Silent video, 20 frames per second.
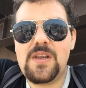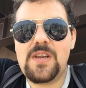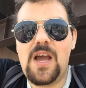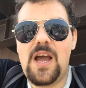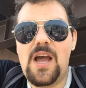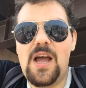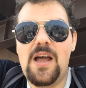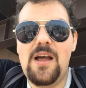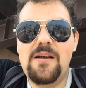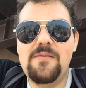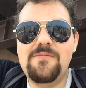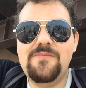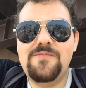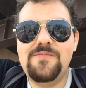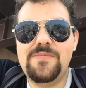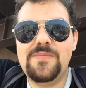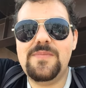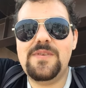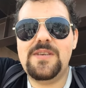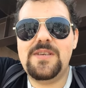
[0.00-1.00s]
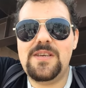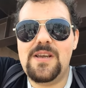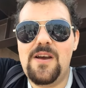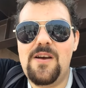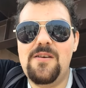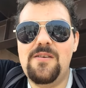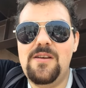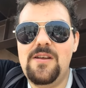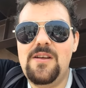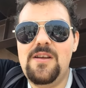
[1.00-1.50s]
Uh,
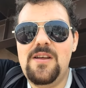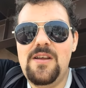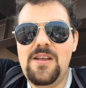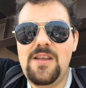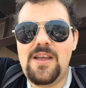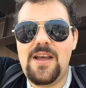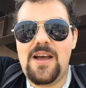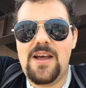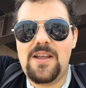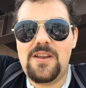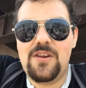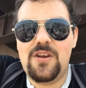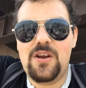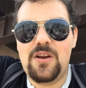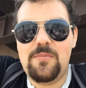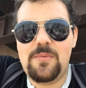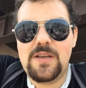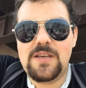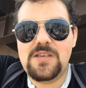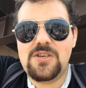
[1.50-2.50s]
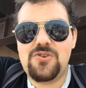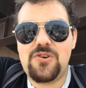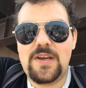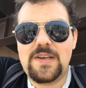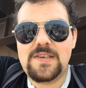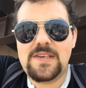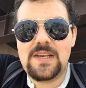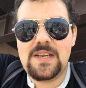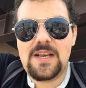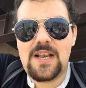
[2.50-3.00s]
so, yeah, and you're going to be
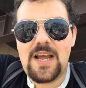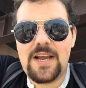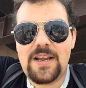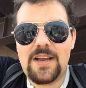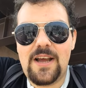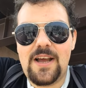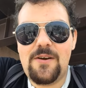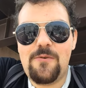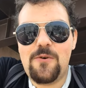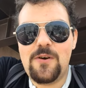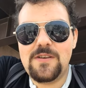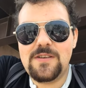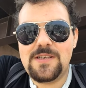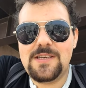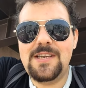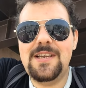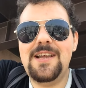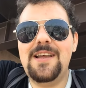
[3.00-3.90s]
stressing like I was.